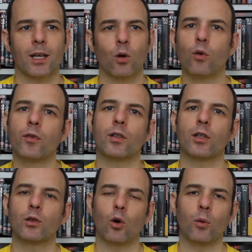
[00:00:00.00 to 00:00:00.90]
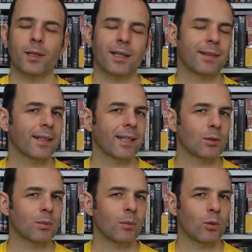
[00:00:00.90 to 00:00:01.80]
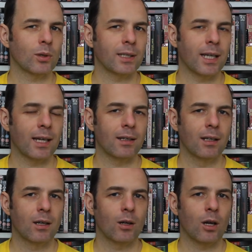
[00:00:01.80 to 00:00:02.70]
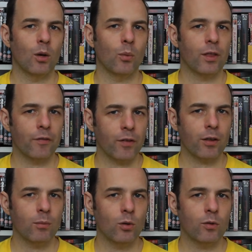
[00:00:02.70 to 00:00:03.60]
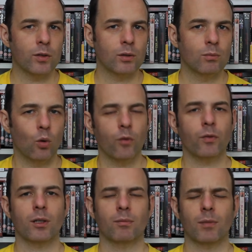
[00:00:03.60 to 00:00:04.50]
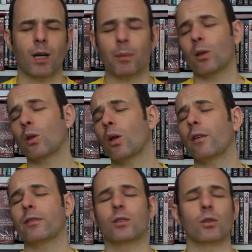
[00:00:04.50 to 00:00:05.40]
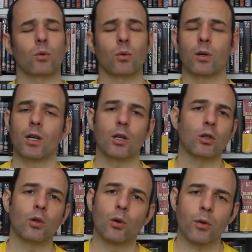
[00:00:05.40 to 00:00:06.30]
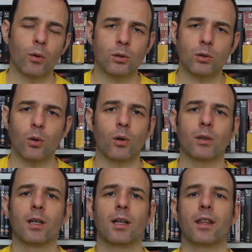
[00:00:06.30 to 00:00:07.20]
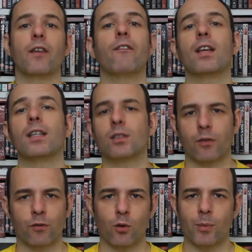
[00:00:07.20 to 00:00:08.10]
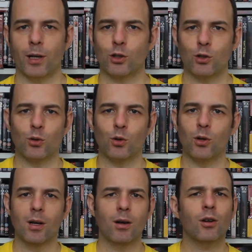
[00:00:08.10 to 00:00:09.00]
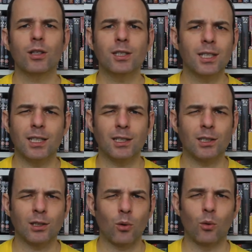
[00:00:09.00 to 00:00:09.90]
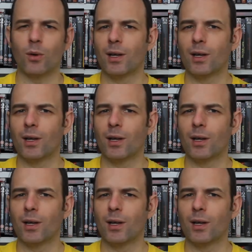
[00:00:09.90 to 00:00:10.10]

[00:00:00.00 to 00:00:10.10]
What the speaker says: over the top, and I think that's what we're going to get with the further movies, hopefully. I would love to know your thoughts on The Face of Fu Manchu, or the series as a whole.